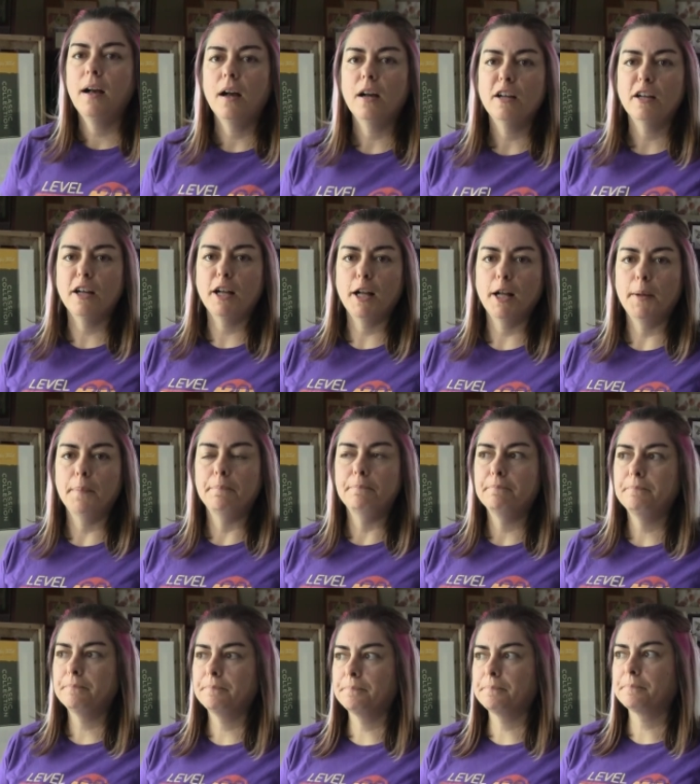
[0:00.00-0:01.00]
I'm
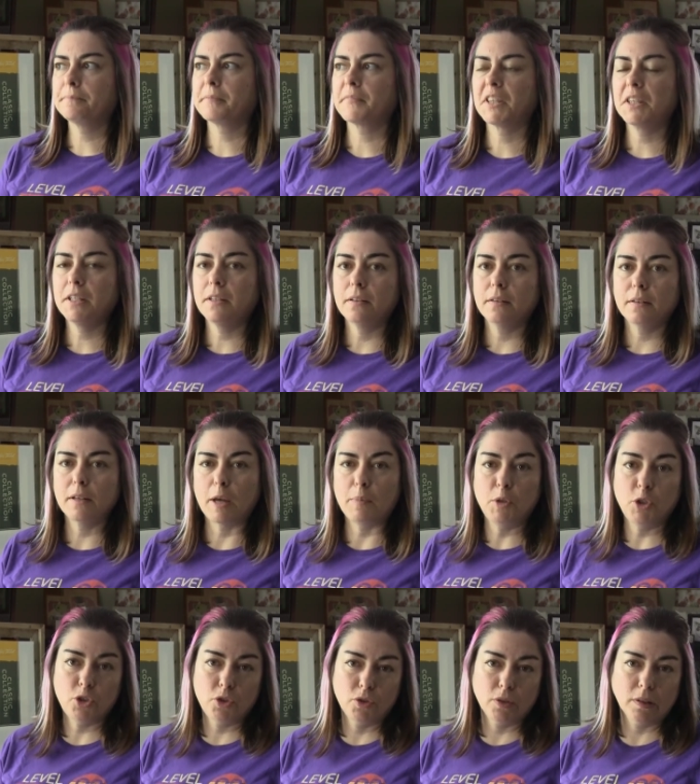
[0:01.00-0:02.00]

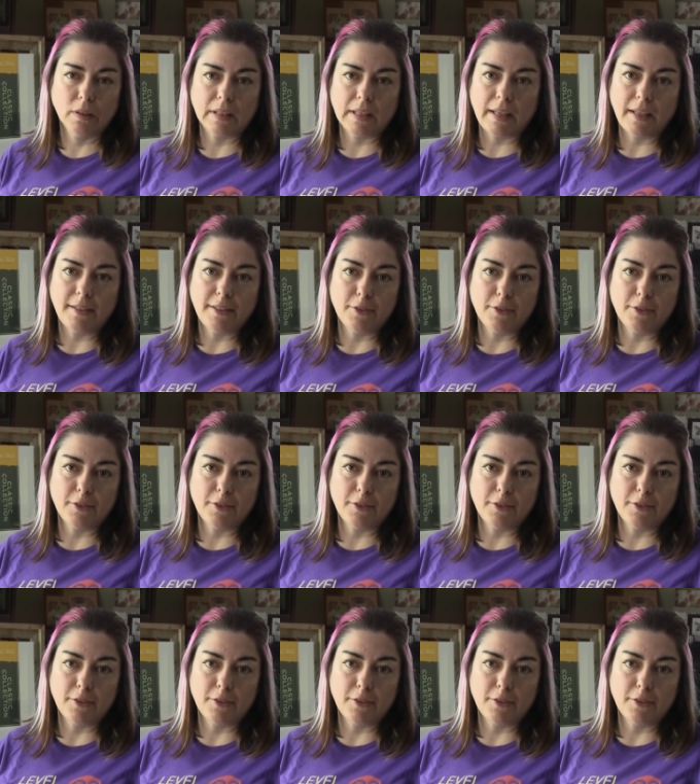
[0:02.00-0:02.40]
usually